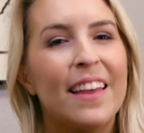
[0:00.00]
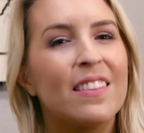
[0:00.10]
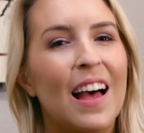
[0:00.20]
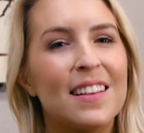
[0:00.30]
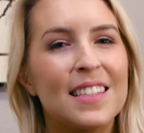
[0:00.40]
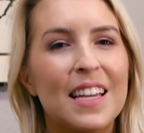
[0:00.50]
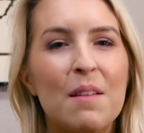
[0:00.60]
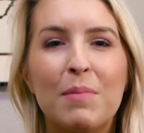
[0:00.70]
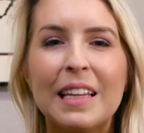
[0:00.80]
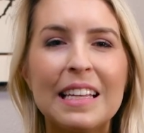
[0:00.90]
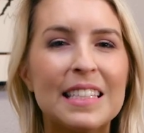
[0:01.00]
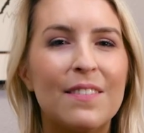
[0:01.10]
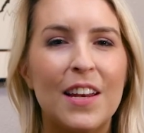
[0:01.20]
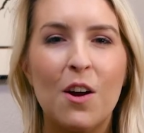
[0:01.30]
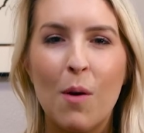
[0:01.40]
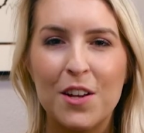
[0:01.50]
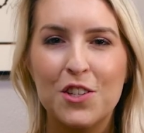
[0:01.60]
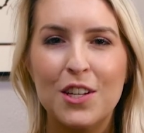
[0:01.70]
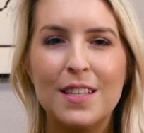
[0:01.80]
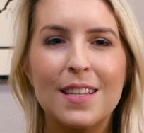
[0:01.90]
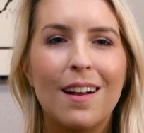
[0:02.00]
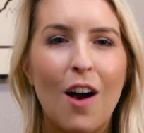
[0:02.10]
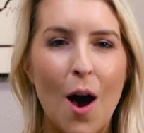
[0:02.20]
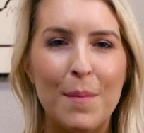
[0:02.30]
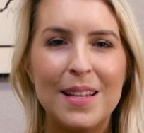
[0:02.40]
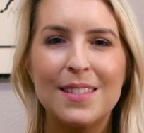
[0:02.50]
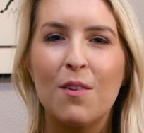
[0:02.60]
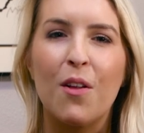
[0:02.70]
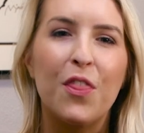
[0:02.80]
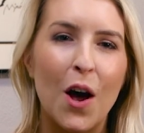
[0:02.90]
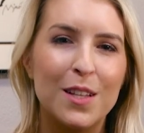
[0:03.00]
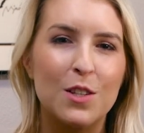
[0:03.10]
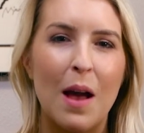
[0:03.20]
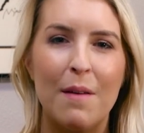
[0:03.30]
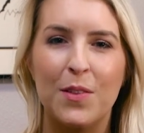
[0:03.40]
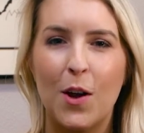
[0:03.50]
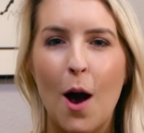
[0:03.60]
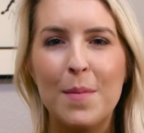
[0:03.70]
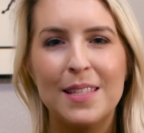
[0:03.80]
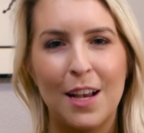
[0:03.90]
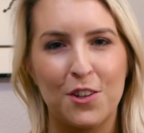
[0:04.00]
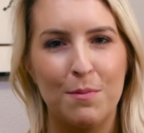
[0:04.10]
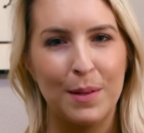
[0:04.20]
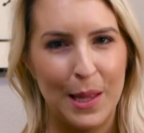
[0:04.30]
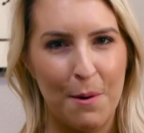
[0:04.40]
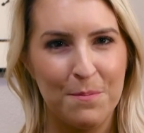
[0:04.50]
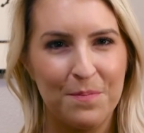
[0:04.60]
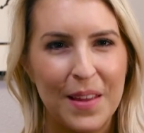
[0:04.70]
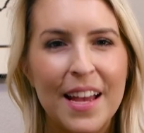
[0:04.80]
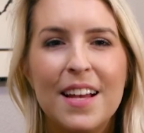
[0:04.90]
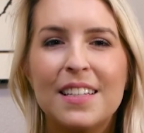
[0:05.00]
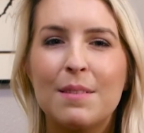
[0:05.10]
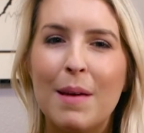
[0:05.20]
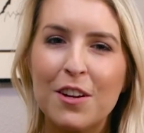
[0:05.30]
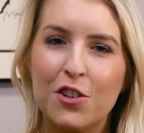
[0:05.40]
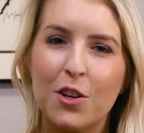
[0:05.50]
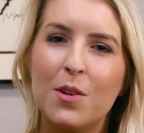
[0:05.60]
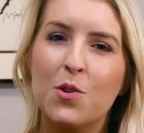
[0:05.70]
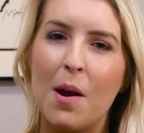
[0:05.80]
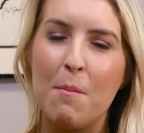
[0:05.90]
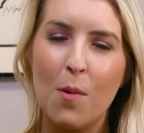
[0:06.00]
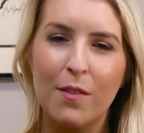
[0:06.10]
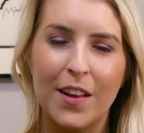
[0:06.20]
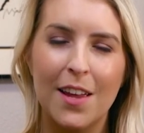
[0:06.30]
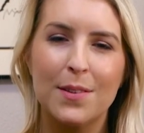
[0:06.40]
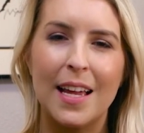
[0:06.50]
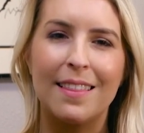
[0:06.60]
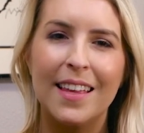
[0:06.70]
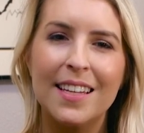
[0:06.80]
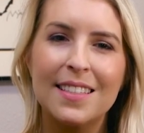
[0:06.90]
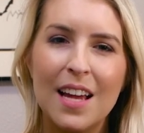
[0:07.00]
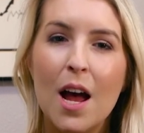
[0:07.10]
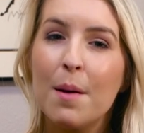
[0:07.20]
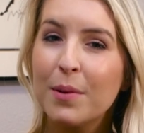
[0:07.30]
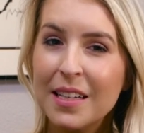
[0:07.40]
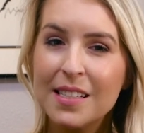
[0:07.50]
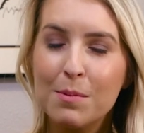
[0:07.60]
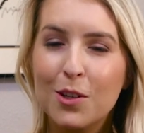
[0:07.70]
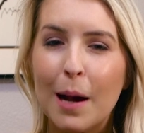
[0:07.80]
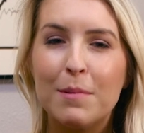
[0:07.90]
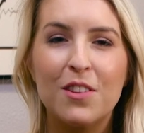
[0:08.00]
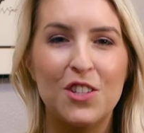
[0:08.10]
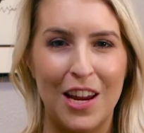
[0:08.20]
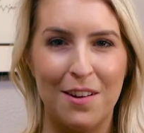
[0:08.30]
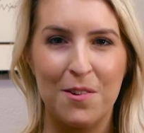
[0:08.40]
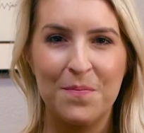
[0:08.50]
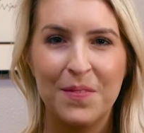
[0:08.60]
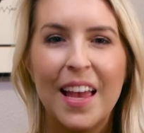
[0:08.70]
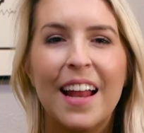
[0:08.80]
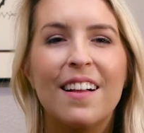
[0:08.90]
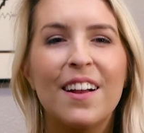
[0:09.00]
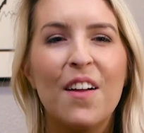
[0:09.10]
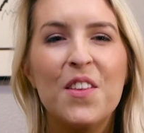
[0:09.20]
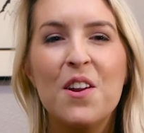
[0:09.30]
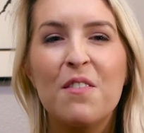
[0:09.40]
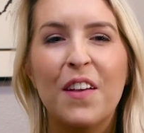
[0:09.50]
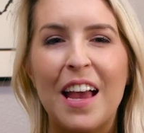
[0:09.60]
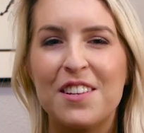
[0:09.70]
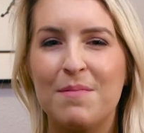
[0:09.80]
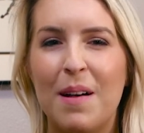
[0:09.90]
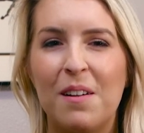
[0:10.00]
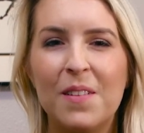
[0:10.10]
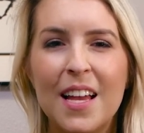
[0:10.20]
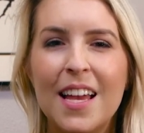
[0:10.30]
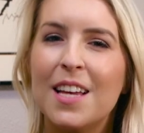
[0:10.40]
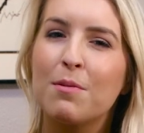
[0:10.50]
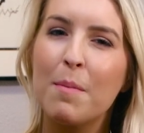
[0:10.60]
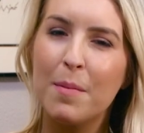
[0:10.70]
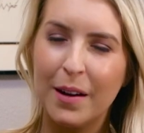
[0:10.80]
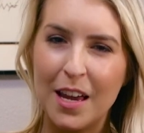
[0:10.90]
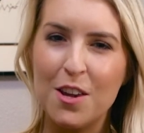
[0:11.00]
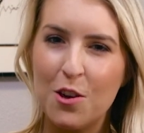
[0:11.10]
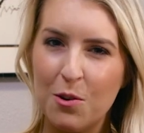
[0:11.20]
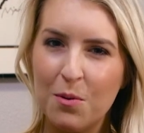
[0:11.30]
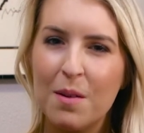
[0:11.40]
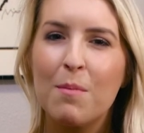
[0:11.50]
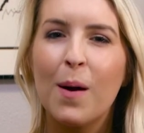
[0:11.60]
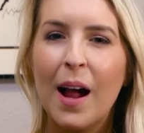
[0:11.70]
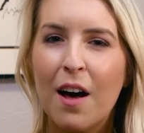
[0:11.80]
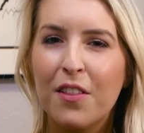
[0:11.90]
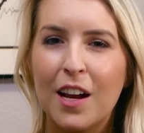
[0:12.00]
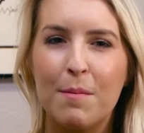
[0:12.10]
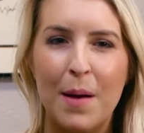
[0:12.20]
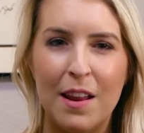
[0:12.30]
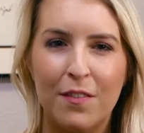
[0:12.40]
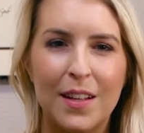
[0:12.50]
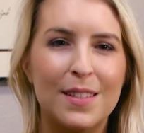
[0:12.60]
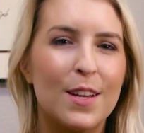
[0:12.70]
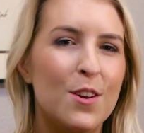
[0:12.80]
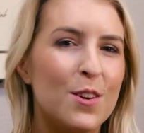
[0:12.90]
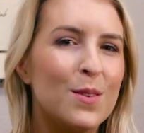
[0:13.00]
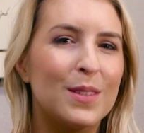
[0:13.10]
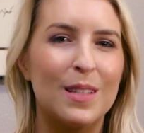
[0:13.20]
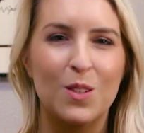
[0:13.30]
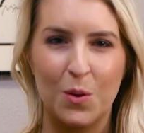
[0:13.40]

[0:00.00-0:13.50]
And lastly, please leave any questions, comments, or thoughts you have in the comment section below. To make sure you enjoy more videos like this, please subscribe to the channel and click on the notification bell, as we'll be bringing you more healthcare benefits, news, and